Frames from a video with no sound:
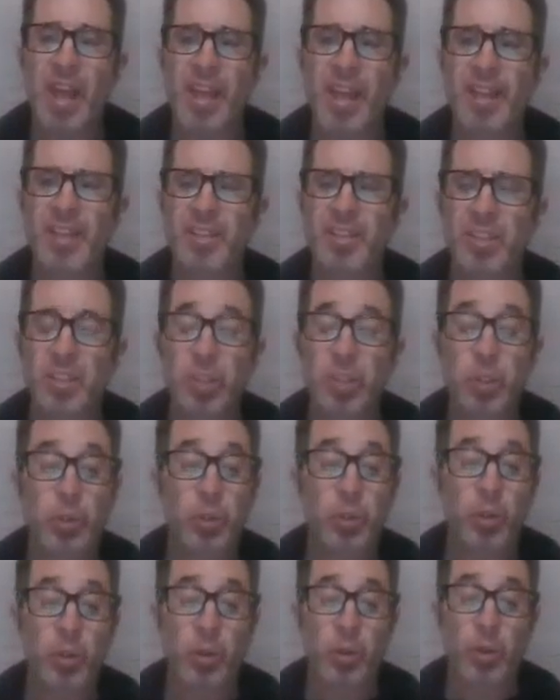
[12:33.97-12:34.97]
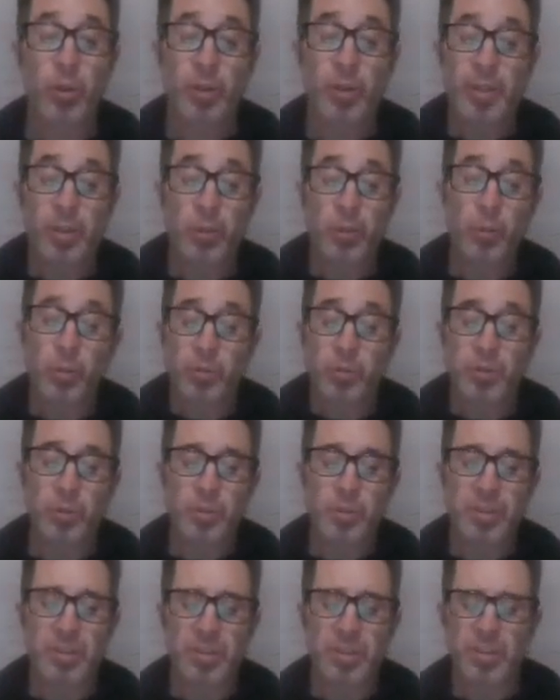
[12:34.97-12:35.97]
And okay, cool.
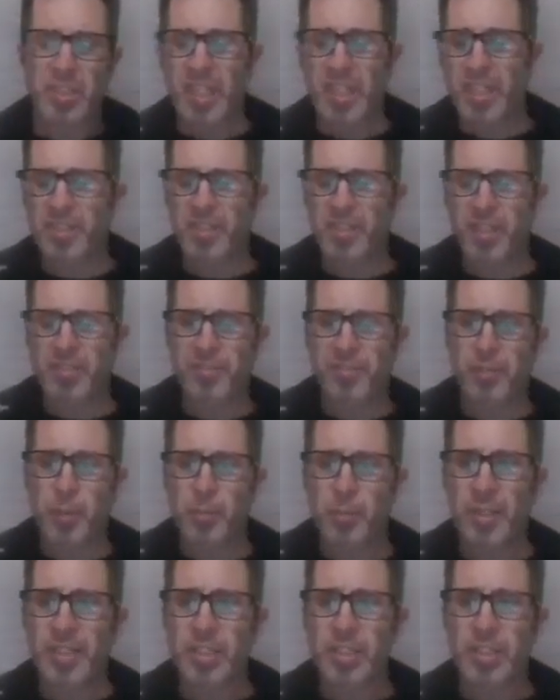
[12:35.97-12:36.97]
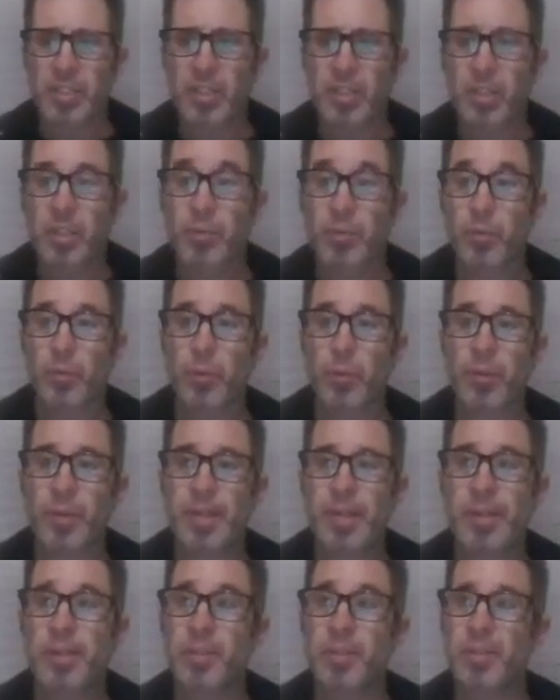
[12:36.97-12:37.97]
So it just has that formulation. What do
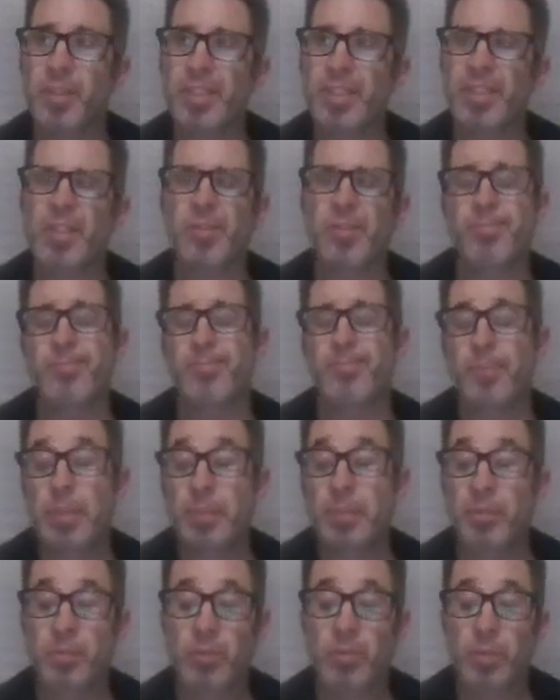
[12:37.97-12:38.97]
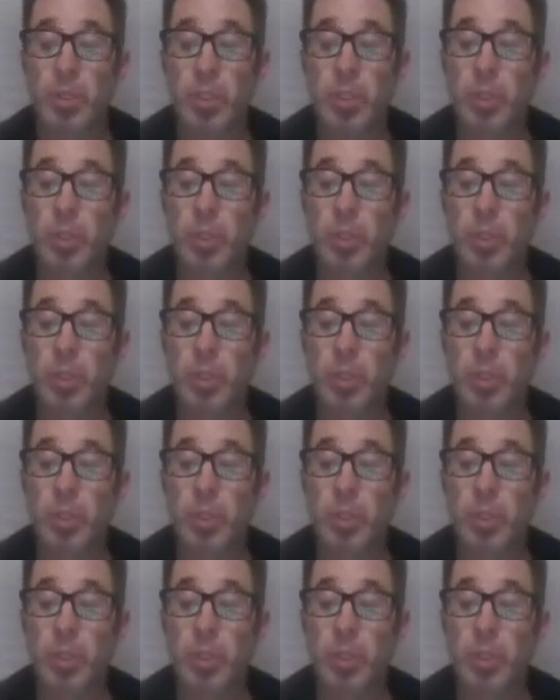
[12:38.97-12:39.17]
I know is good? It's